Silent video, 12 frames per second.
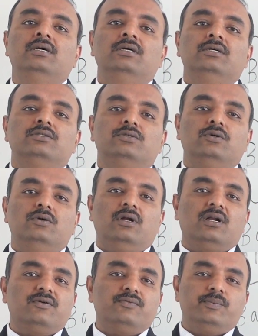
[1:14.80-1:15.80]
So a
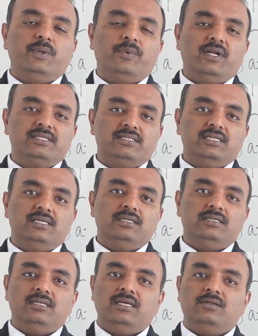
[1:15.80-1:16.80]
lot of people I see
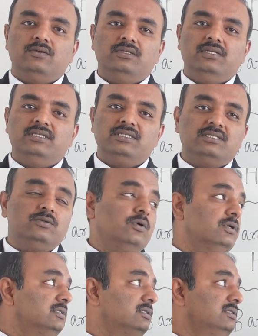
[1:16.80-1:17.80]
they just go
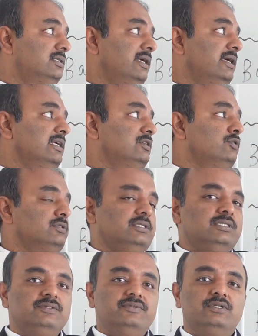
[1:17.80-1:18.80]
and take
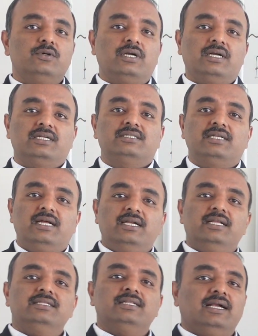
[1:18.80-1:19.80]
HO-6 without
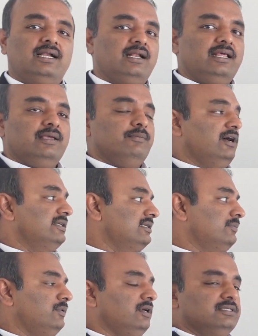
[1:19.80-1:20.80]
understanding the underlying master
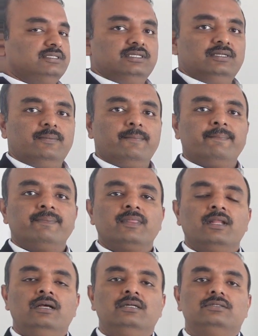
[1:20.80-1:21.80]
policy.
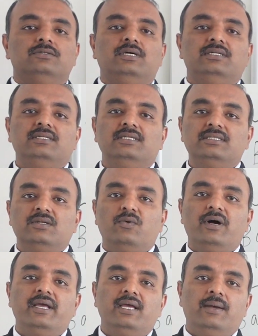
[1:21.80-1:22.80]
So that's the reason
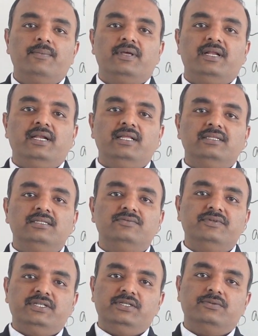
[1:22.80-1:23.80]
why I'm creating this
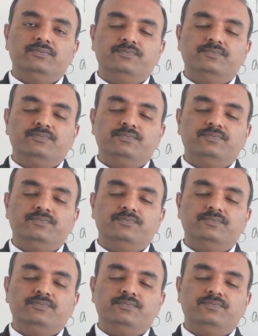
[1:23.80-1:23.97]
video.